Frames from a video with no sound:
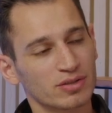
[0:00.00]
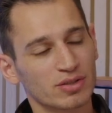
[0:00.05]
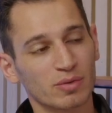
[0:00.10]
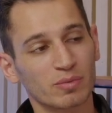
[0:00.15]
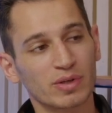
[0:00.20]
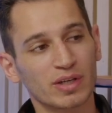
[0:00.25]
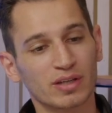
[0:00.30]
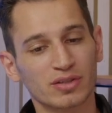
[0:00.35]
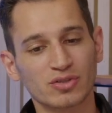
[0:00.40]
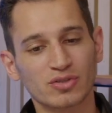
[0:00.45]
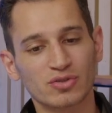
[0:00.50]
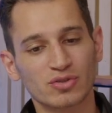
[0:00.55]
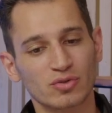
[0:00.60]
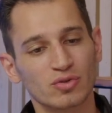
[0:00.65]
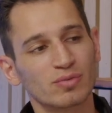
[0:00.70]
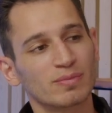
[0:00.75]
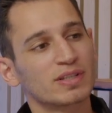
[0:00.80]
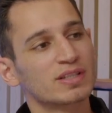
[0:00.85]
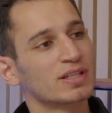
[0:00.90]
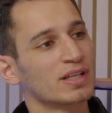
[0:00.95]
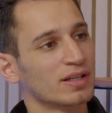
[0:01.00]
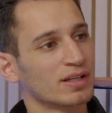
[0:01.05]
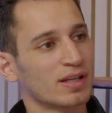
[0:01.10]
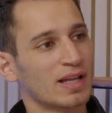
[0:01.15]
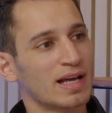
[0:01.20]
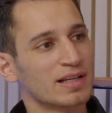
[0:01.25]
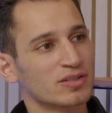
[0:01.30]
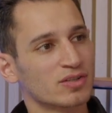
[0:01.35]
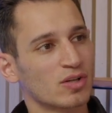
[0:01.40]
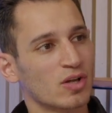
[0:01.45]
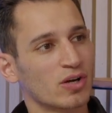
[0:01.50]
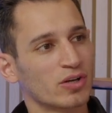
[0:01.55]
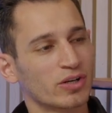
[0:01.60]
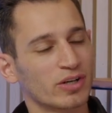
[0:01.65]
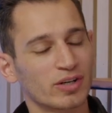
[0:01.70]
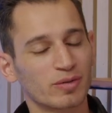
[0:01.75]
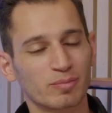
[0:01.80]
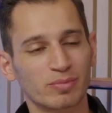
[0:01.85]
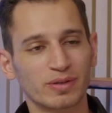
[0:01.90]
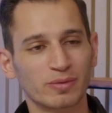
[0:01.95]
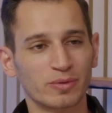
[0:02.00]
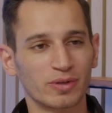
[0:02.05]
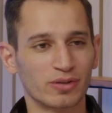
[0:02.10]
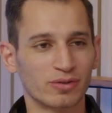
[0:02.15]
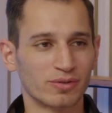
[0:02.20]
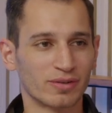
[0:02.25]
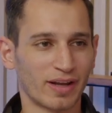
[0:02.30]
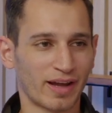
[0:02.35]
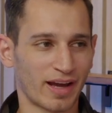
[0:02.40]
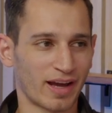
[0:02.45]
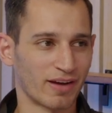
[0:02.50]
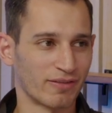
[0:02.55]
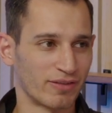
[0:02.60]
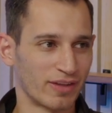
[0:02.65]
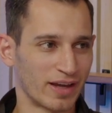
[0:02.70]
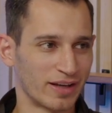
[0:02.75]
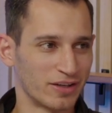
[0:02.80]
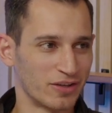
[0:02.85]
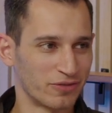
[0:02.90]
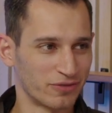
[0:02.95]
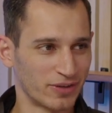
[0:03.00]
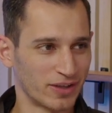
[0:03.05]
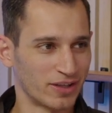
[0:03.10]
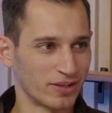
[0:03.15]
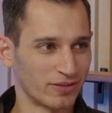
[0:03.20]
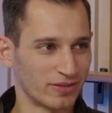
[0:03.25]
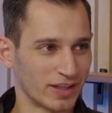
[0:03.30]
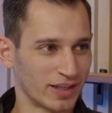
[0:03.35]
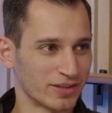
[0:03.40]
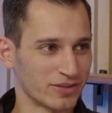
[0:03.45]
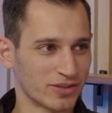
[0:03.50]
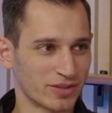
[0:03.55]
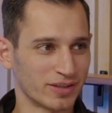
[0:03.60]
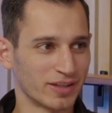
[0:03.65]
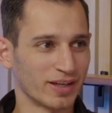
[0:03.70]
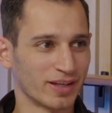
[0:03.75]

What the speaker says: So we assume it's going to last longer, but we don't have that definitive answer yet.